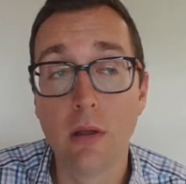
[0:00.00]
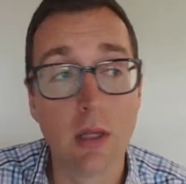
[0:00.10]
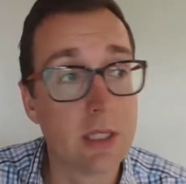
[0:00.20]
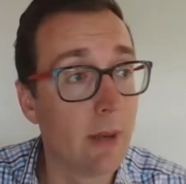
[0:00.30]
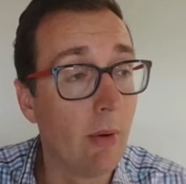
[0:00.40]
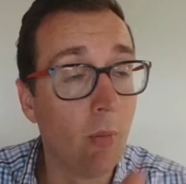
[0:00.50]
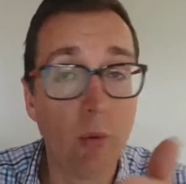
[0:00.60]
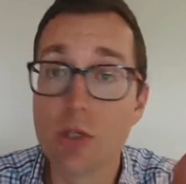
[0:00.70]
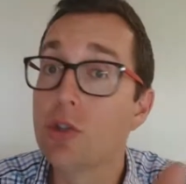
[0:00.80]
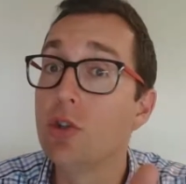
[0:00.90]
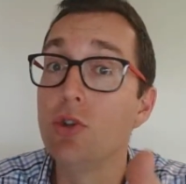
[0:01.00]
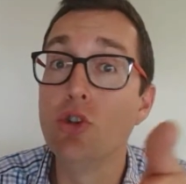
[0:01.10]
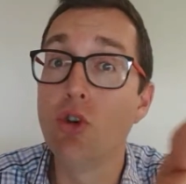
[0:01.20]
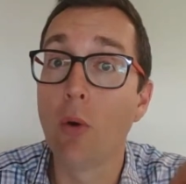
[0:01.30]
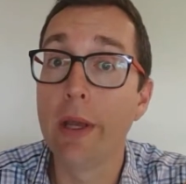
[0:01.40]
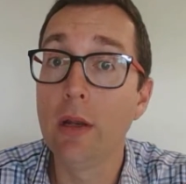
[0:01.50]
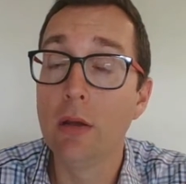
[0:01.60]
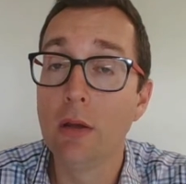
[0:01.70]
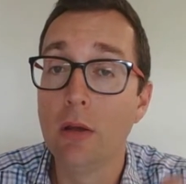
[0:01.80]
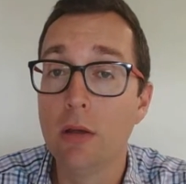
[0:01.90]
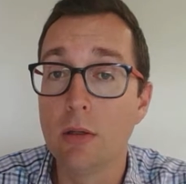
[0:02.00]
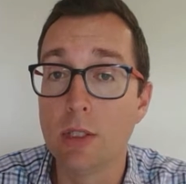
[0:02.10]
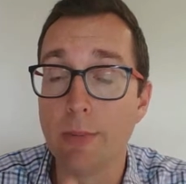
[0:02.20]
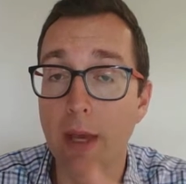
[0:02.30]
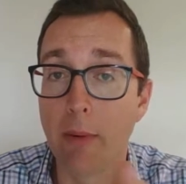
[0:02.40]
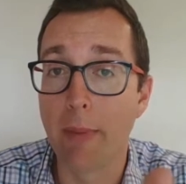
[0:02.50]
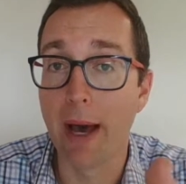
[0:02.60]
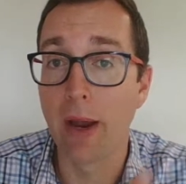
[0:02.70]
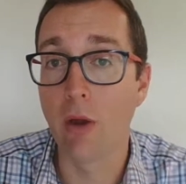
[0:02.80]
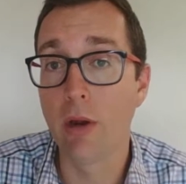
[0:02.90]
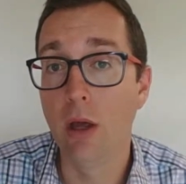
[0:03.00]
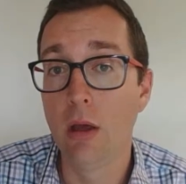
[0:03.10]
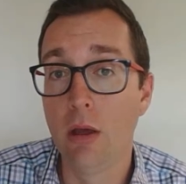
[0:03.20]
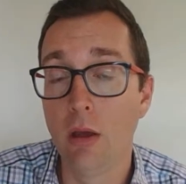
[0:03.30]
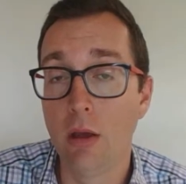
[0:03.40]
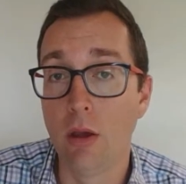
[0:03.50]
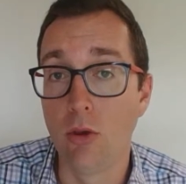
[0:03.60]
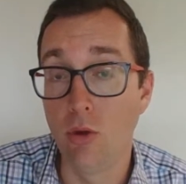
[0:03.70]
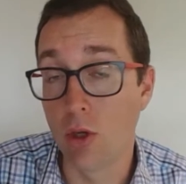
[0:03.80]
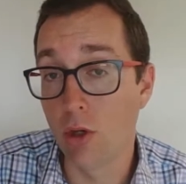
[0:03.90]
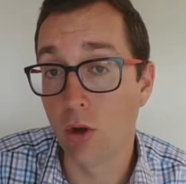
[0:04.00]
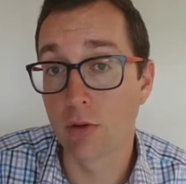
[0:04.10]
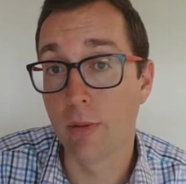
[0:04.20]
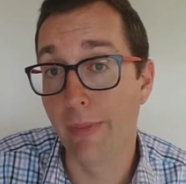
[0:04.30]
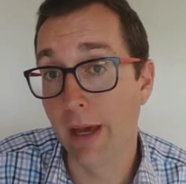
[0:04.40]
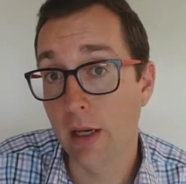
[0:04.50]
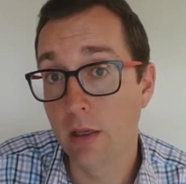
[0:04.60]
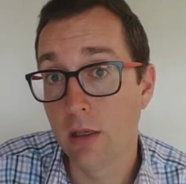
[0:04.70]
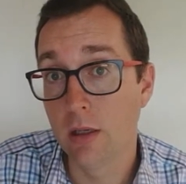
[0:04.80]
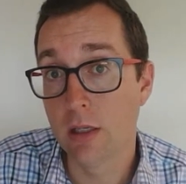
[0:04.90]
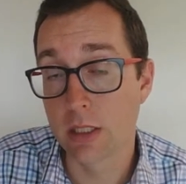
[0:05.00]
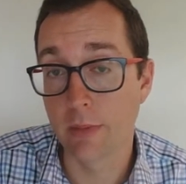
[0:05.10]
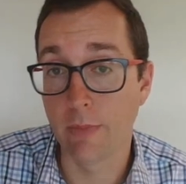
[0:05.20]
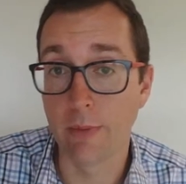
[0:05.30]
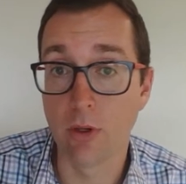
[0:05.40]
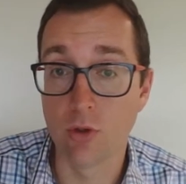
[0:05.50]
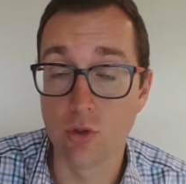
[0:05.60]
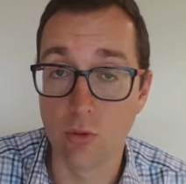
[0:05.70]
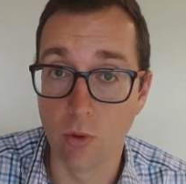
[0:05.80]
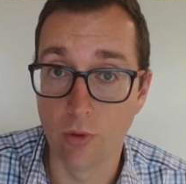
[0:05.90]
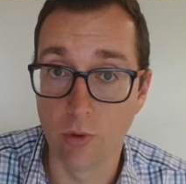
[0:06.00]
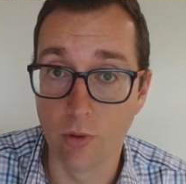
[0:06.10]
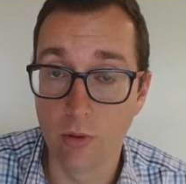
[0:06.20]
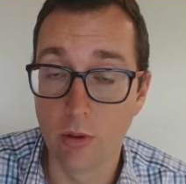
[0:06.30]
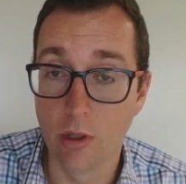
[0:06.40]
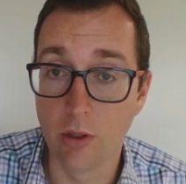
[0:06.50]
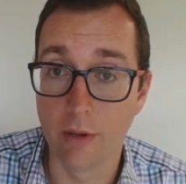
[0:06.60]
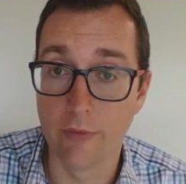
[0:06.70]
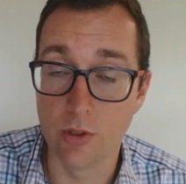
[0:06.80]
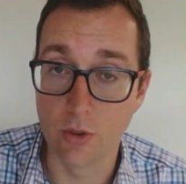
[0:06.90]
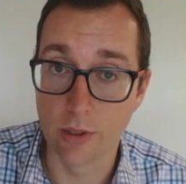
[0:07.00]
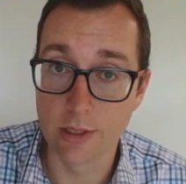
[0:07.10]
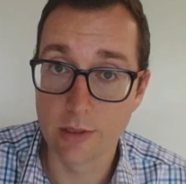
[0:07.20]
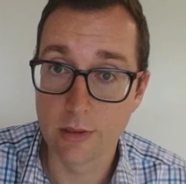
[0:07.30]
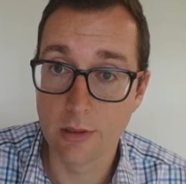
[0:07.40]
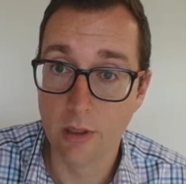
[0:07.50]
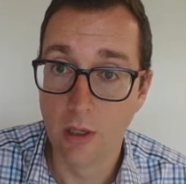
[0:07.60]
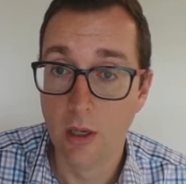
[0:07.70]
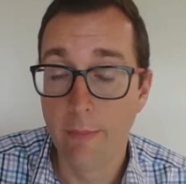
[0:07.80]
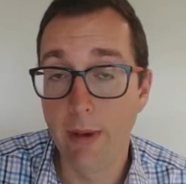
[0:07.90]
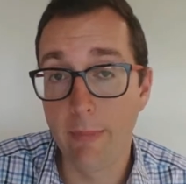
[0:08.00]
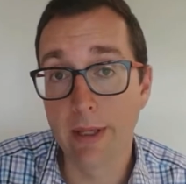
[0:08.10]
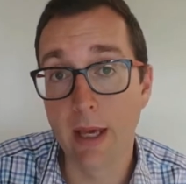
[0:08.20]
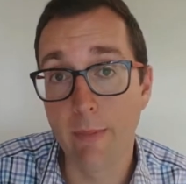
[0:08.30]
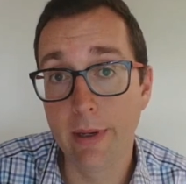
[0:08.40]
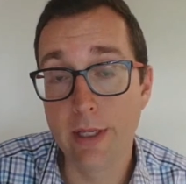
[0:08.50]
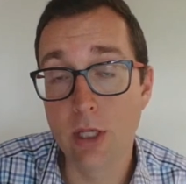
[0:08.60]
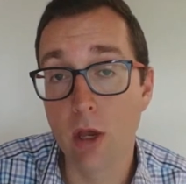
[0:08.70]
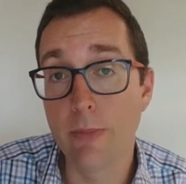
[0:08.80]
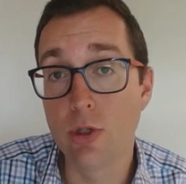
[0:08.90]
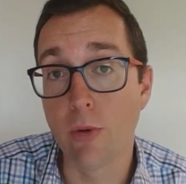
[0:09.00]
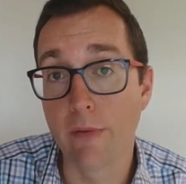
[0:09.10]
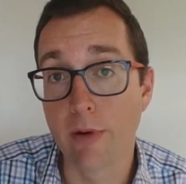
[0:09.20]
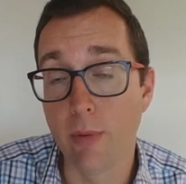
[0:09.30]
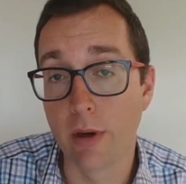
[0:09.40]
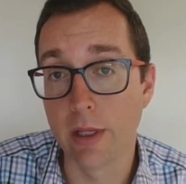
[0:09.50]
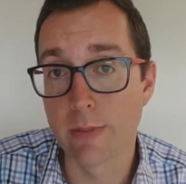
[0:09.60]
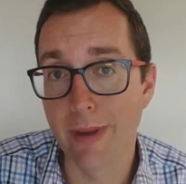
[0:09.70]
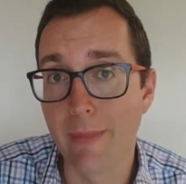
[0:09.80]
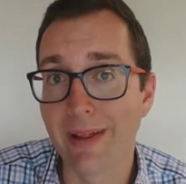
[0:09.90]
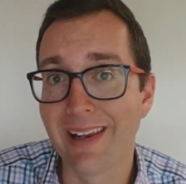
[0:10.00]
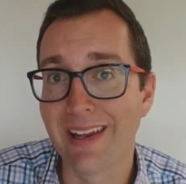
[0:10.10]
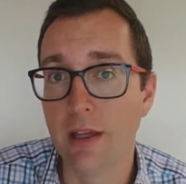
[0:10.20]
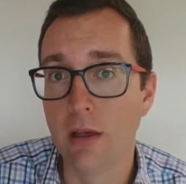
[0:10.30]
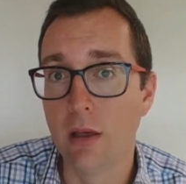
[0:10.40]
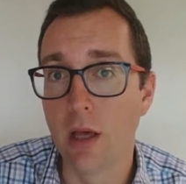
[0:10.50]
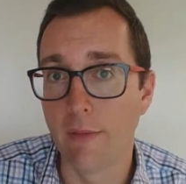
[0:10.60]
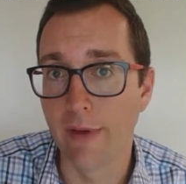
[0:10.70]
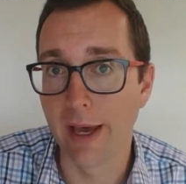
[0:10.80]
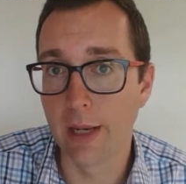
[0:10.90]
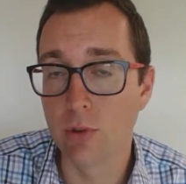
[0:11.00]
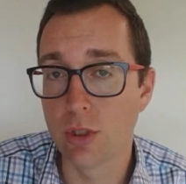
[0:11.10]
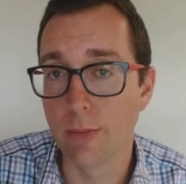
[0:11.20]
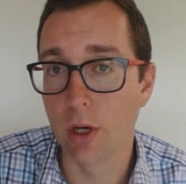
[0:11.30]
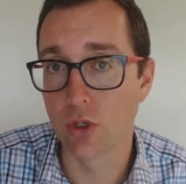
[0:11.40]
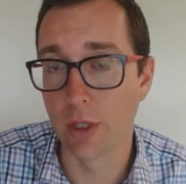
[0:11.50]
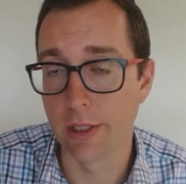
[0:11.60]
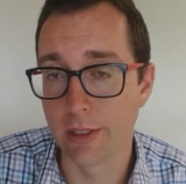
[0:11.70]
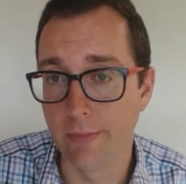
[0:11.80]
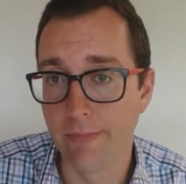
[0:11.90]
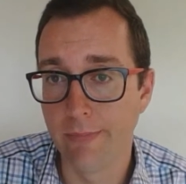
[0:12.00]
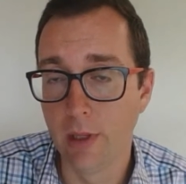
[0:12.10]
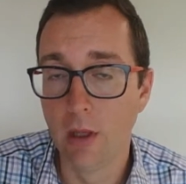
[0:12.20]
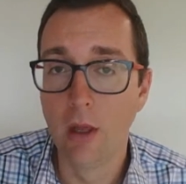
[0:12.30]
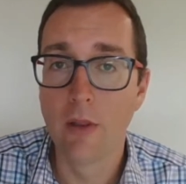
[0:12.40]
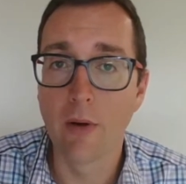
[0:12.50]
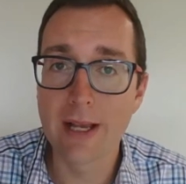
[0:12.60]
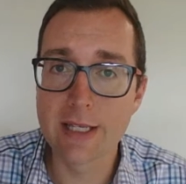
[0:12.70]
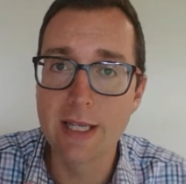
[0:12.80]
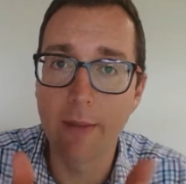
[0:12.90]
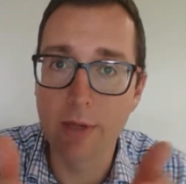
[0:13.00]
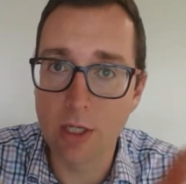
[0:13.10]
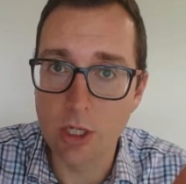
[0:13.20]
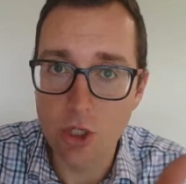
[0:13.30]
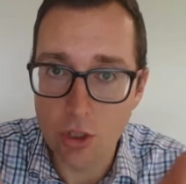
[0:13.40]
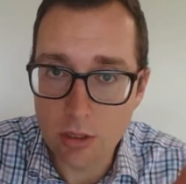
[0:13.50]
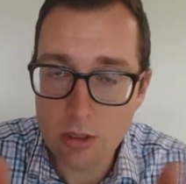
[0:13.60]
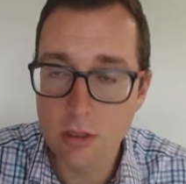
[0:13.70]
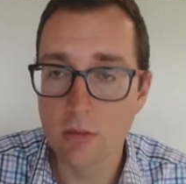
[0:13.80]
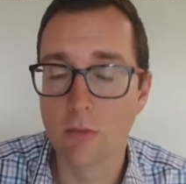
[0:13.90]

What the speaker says: and someone wishes to join, to become a part owner, you can knock them back simply because you want to. You have the choice. Public company is open to everybody. It's publicly available to buy shares in. There are some conditions,